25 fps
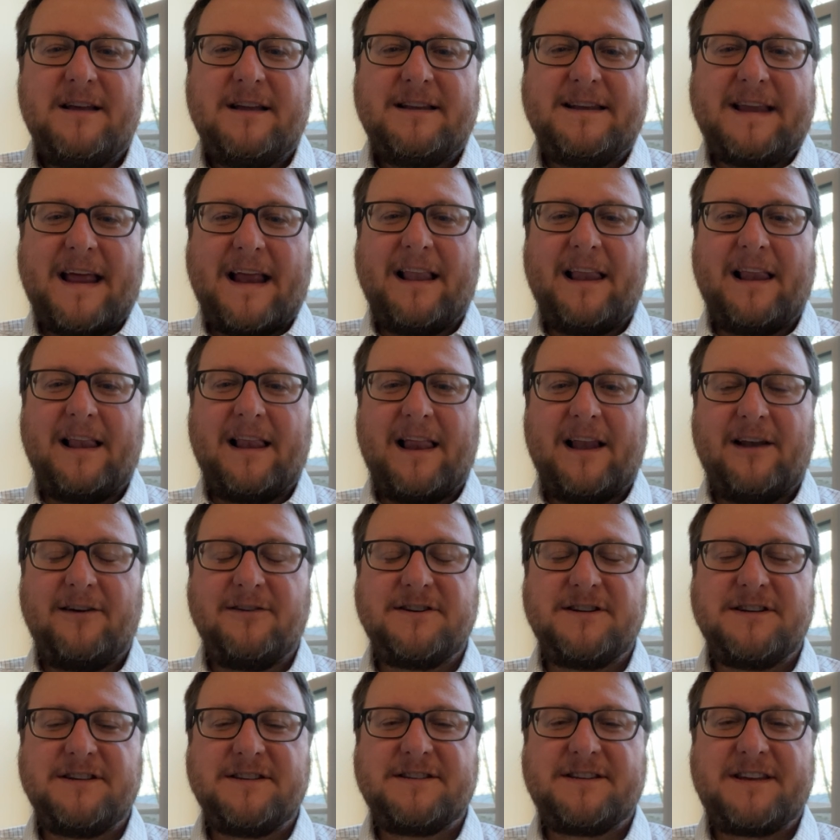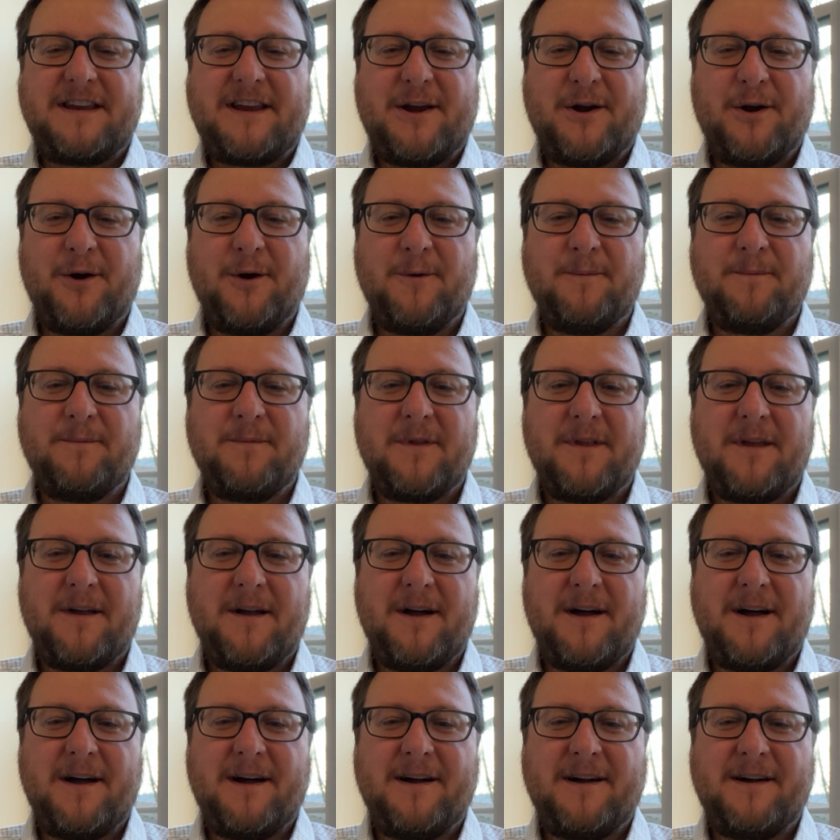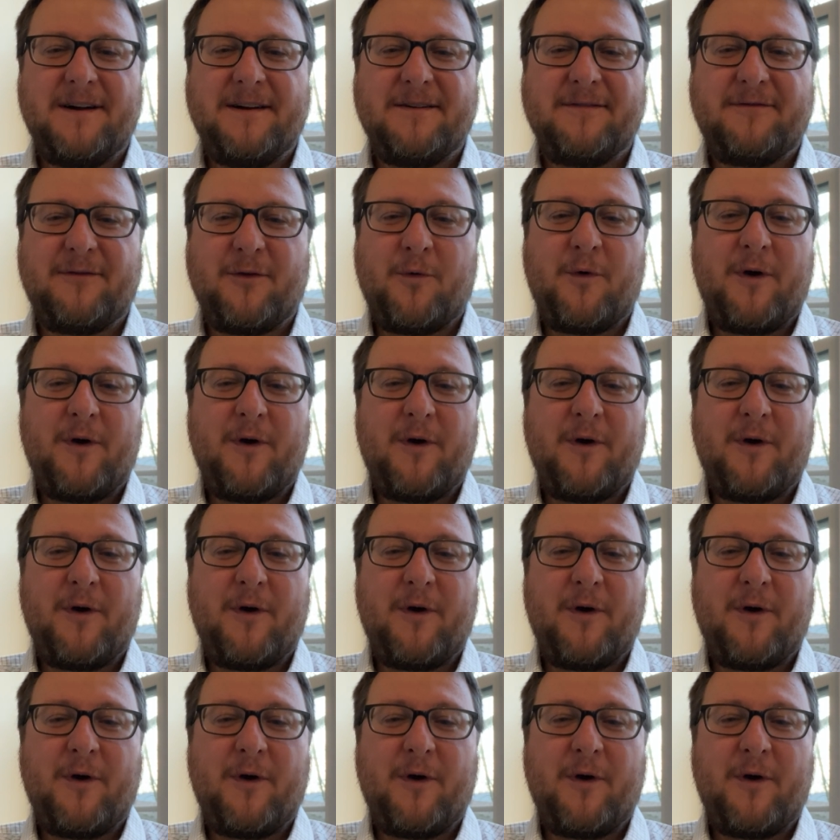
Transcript: daily liturgies here for